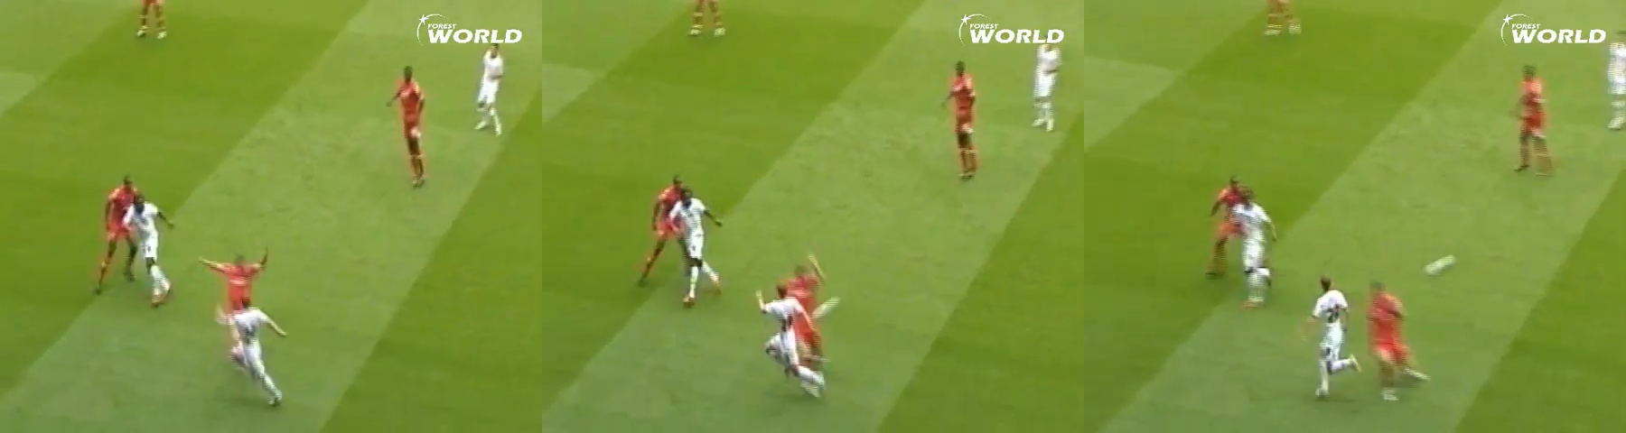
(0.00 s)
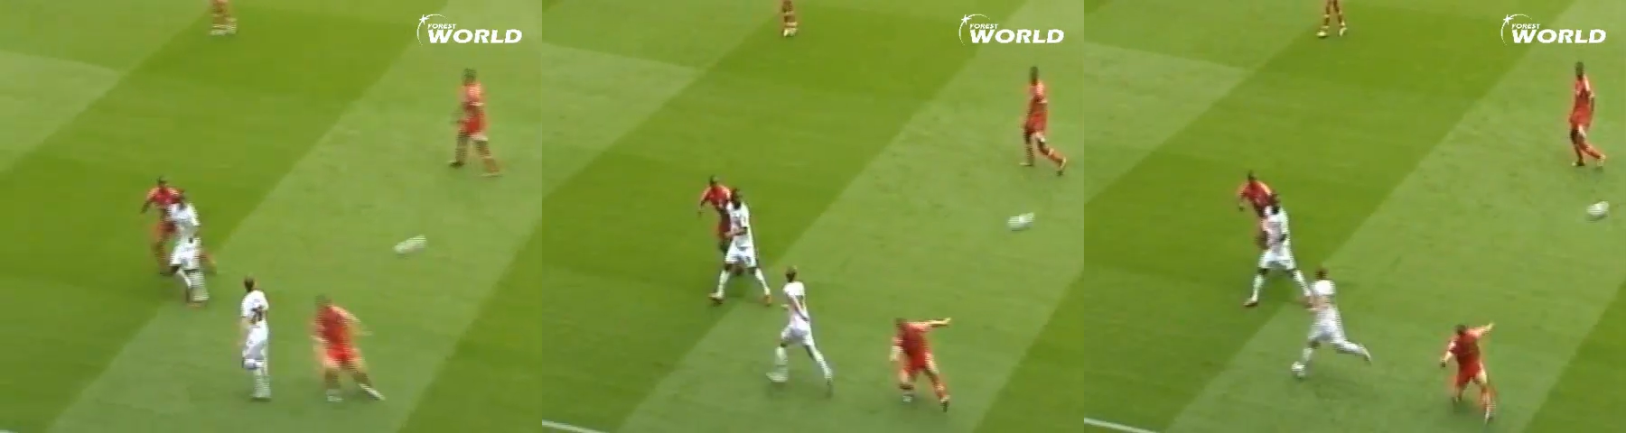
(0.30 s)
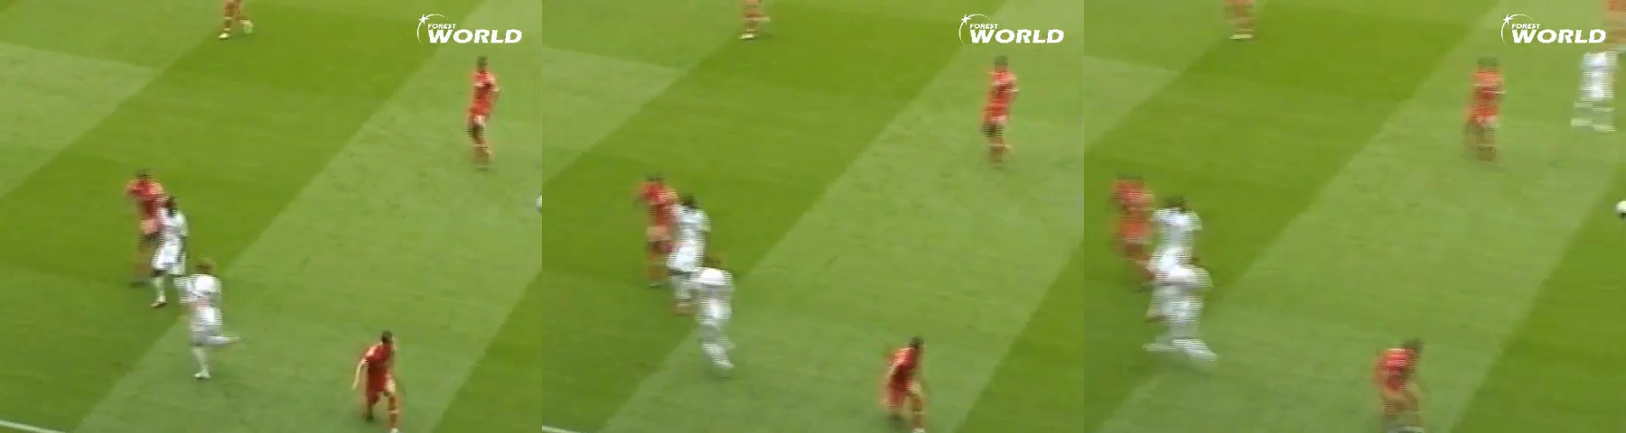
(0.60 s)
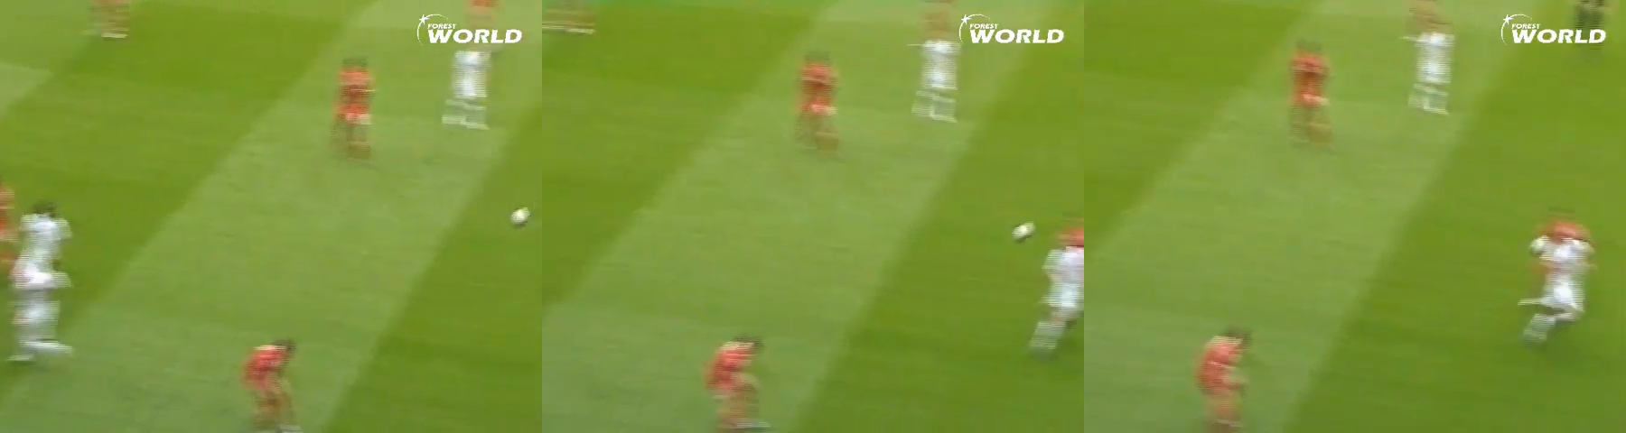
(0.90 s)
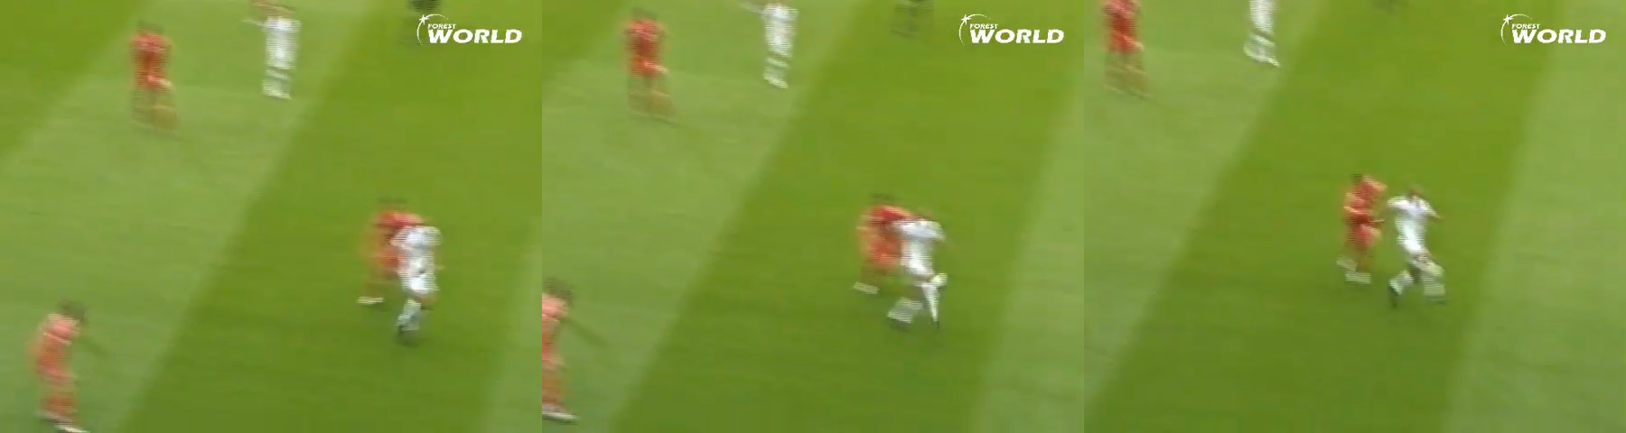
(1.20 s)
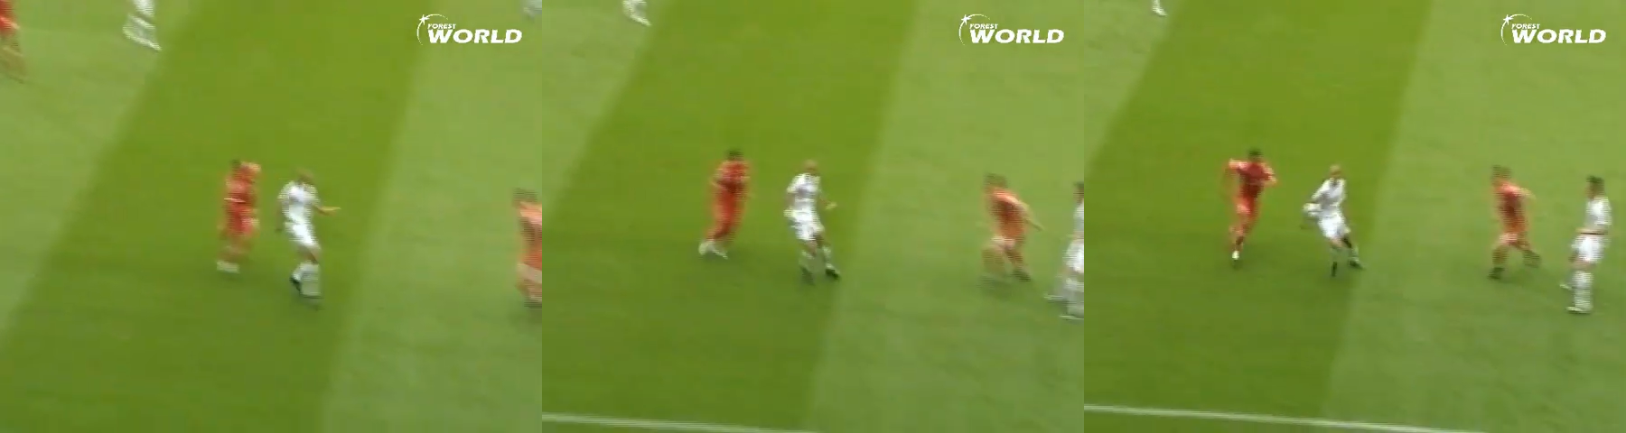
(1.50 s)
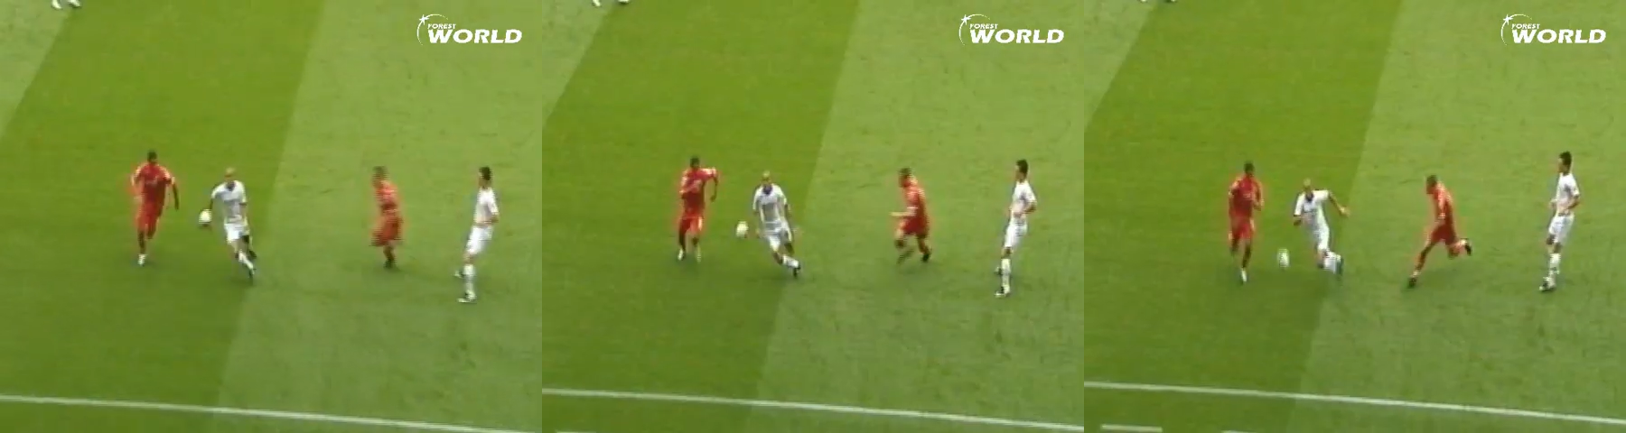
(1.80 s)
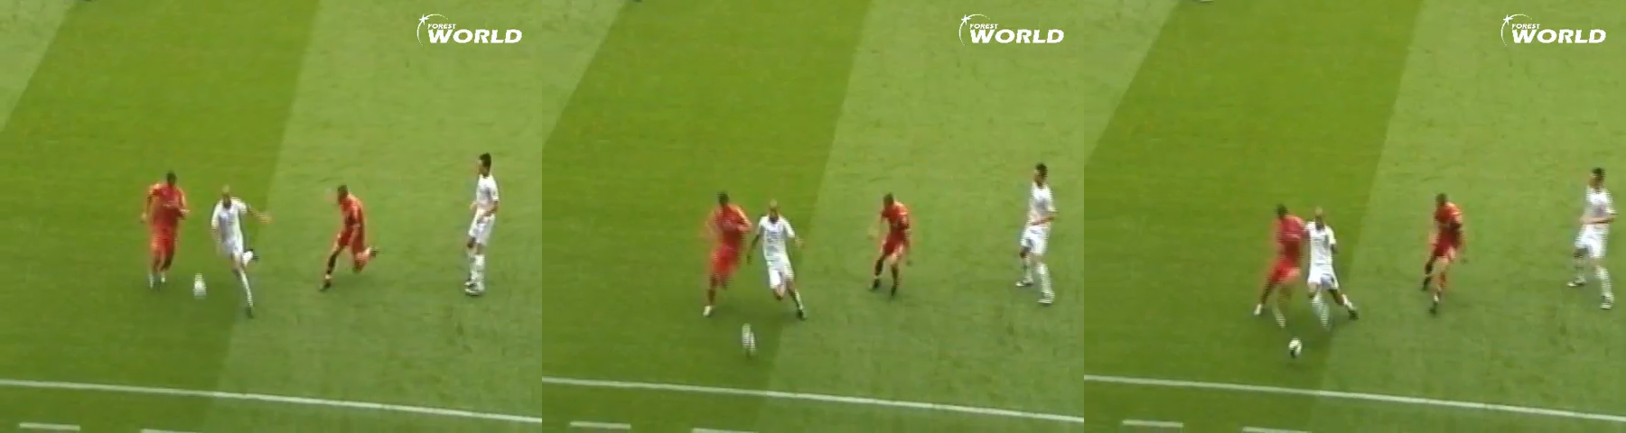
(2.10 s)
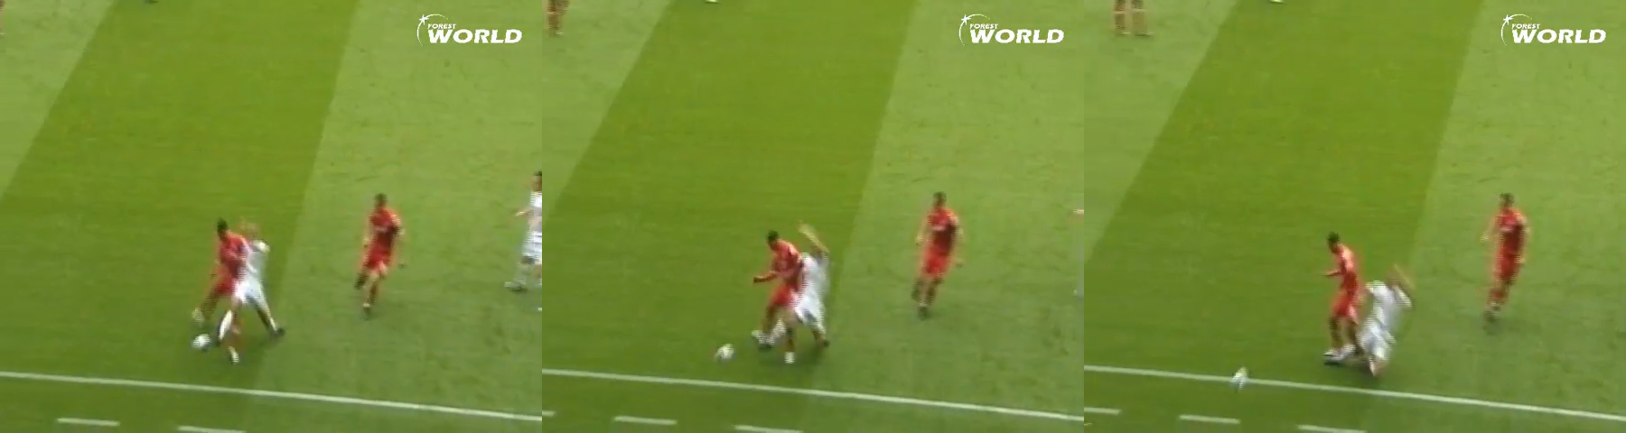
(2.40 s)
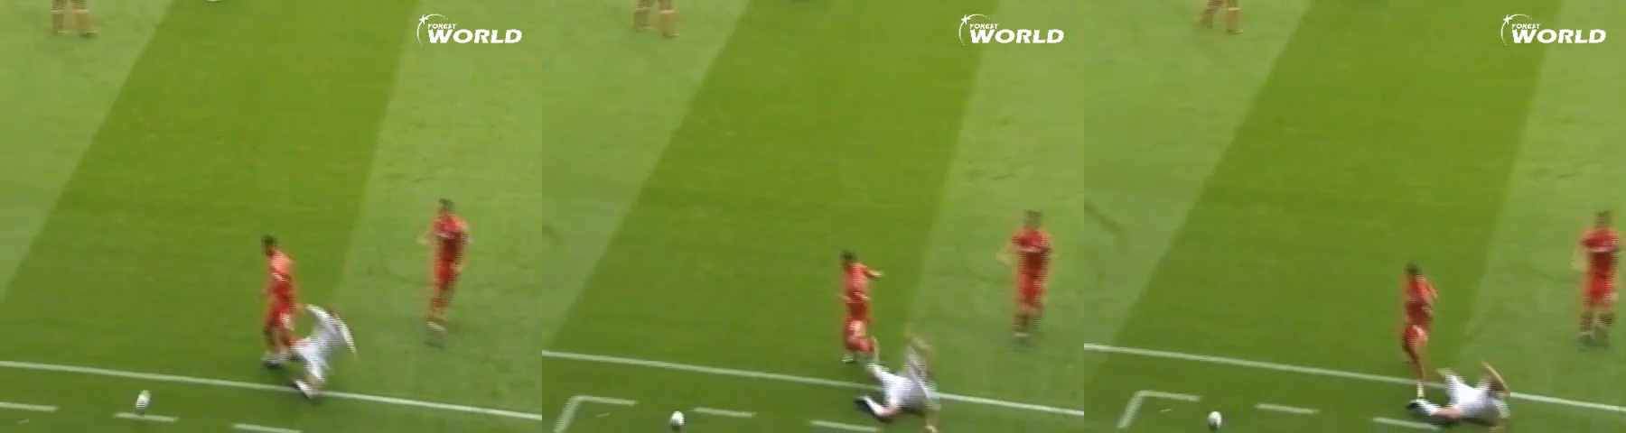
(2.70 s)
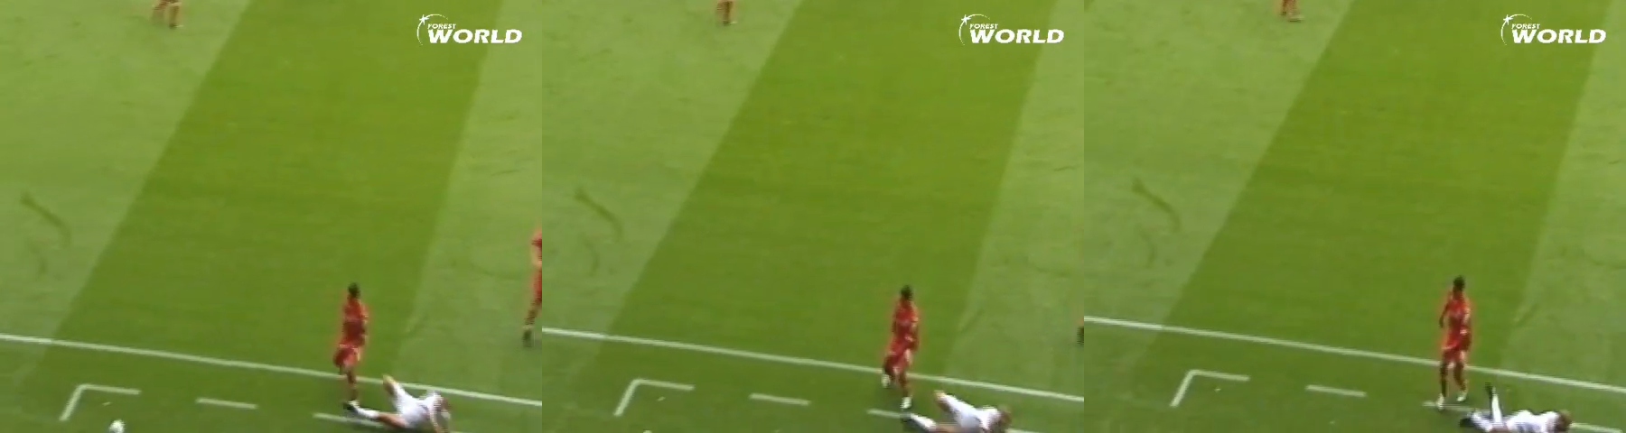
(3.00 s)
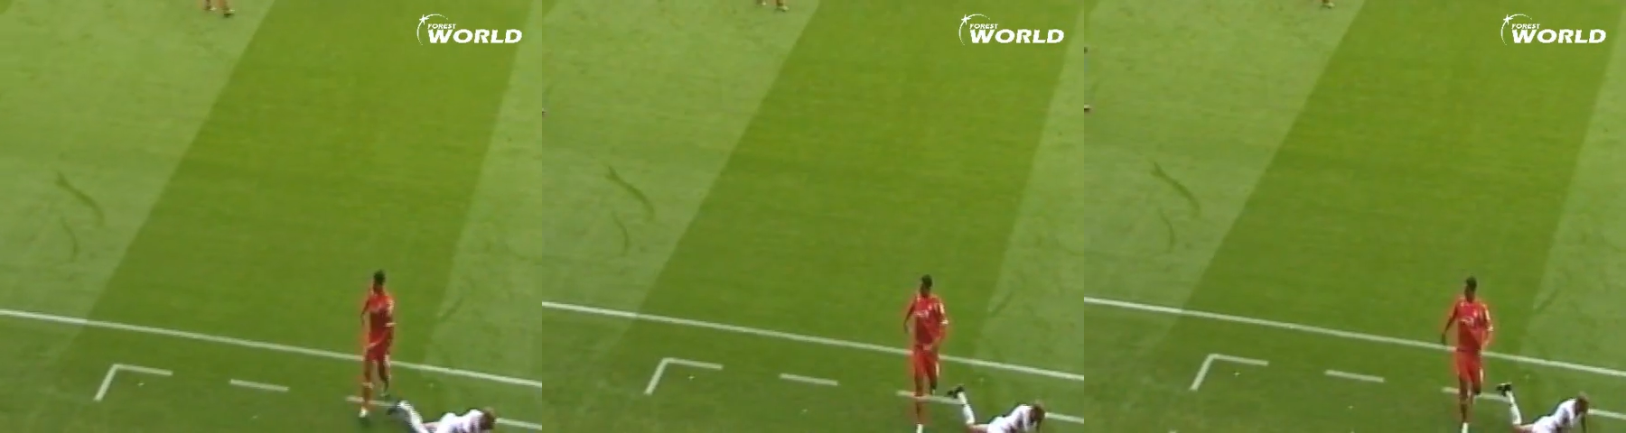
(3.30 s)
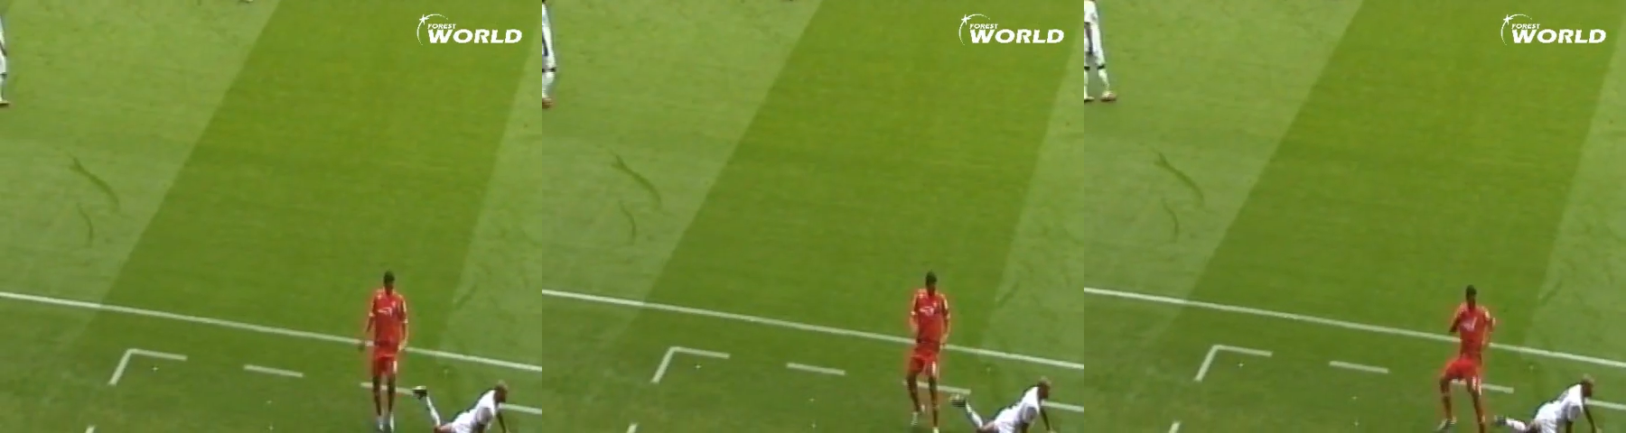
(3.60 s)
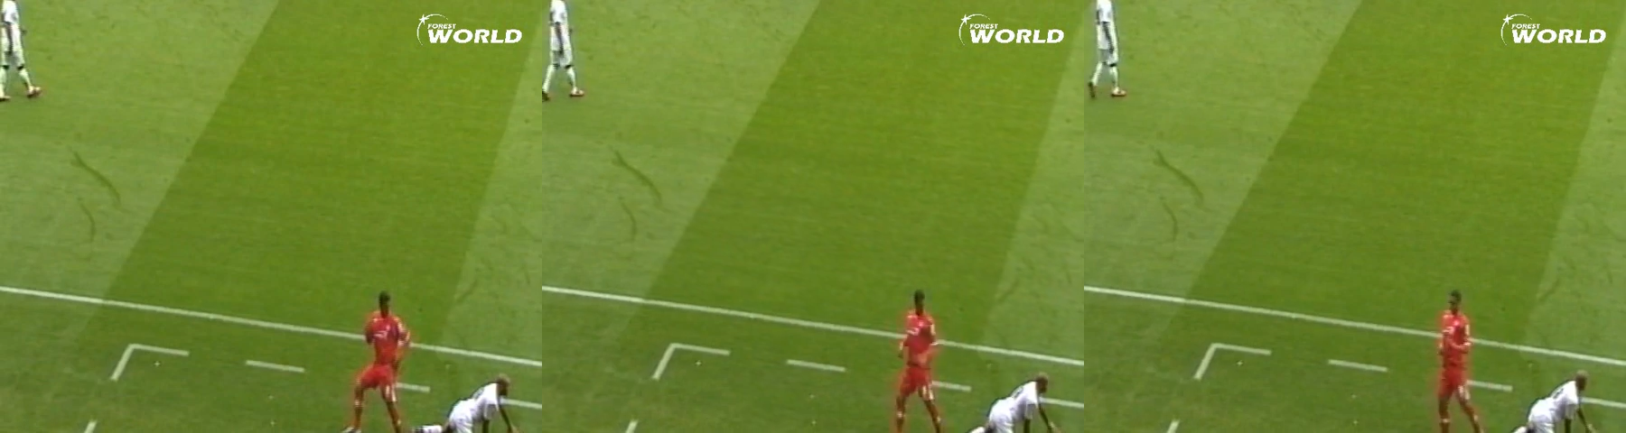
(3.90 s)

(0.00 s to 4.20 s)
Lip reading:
No face is visible, so there are no lips to read.